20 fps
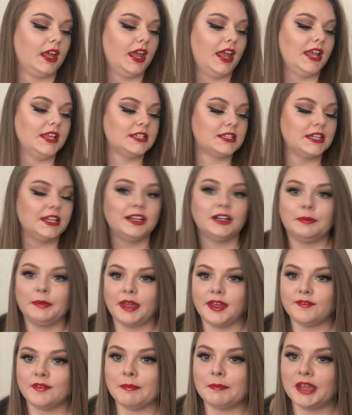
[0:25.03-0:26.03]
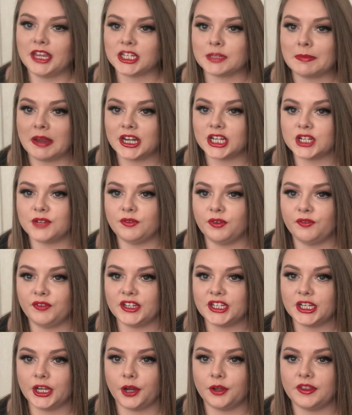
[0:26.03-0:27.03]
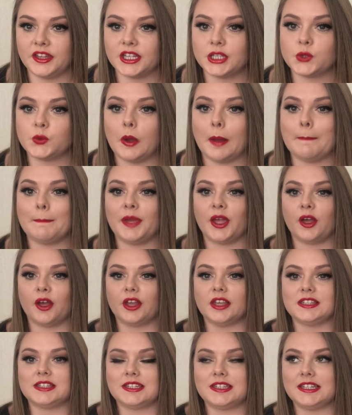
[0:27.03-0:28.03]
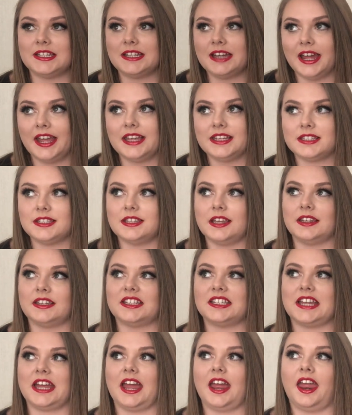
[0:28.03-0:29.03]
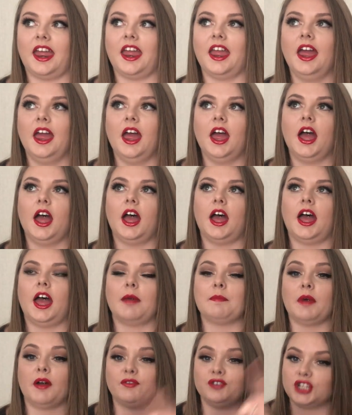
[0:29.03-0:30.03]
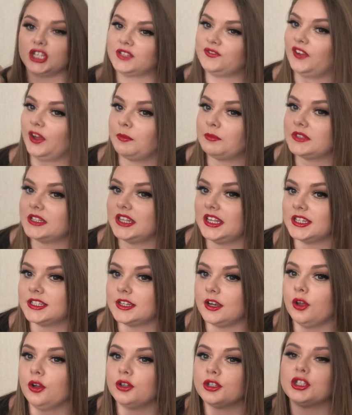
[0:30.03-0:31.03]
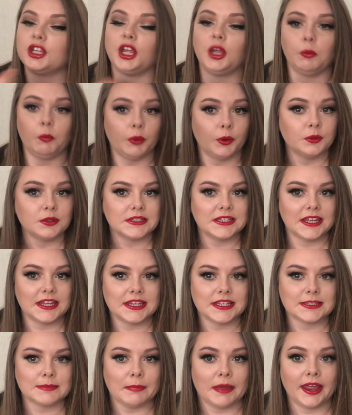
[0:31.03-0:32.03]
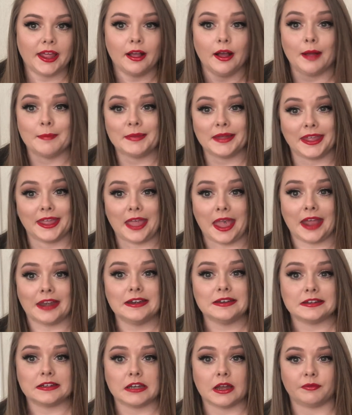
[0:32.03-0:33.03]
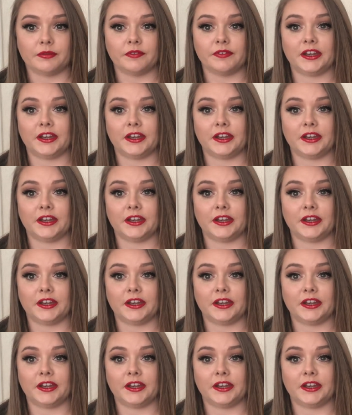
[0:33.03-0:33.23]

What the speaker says: It's a little bit of a mishmash of a video, this one, because today is Sunday. I've just filmed this look, so you will see this makeup again in another